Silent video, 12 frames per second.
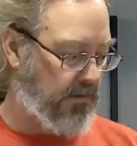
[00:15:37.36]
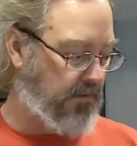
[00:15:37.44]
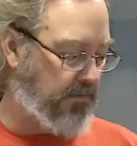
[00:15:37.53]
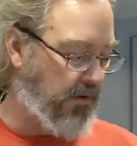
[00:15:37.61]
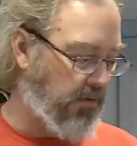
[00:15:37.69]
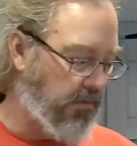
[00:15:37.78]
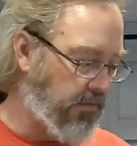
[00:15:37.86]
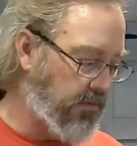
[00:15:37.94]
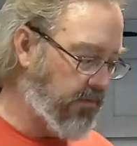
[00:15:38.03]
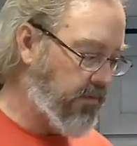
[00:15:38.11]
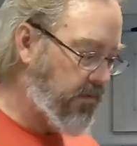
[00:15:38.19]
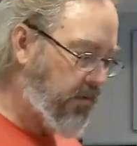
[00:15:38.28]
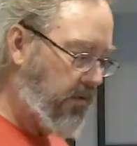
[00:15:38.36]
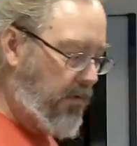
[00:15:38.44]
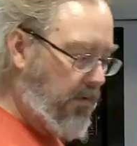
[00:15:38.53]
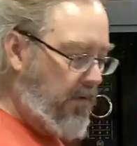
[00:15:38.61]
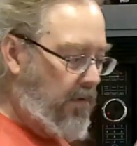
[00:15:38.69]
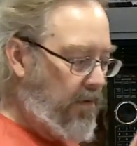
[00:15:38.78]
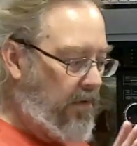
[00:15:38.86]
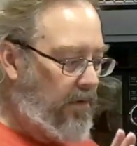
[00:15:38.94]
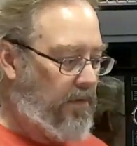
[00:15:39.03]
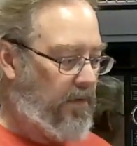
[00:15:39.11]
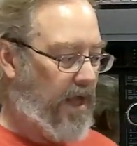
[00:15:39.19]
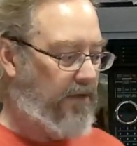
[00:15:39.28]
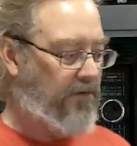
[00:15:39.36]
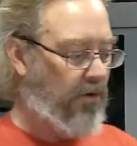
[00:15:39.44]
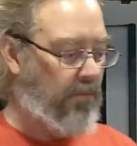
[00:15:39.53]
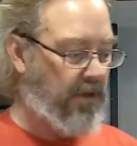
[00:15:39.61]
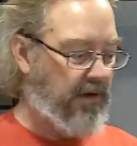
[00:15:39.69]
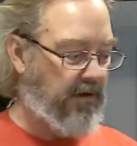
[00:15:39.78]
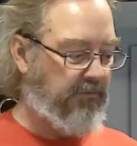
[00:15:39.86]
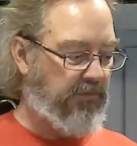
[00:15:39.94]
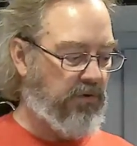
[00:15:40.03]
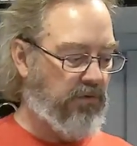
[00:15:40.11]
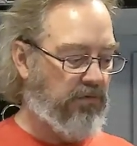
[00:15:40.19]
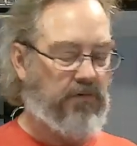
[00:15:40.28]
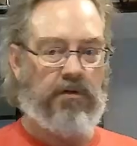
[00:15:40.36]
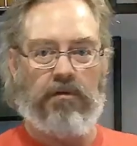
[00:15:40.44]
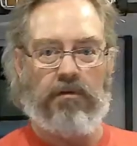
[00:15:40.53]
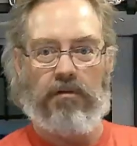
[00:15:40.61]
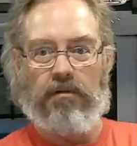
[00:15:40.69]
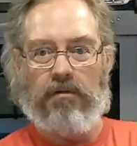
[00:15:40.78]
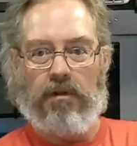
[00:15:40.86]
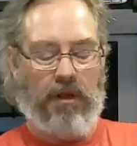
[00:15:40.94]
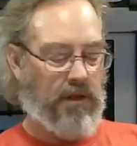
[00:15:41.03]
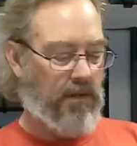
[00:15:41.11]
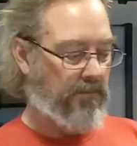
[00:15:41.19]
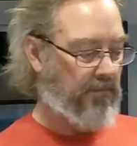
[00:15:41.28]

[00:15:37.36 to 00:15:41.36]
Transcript: So that's all been infused. Here.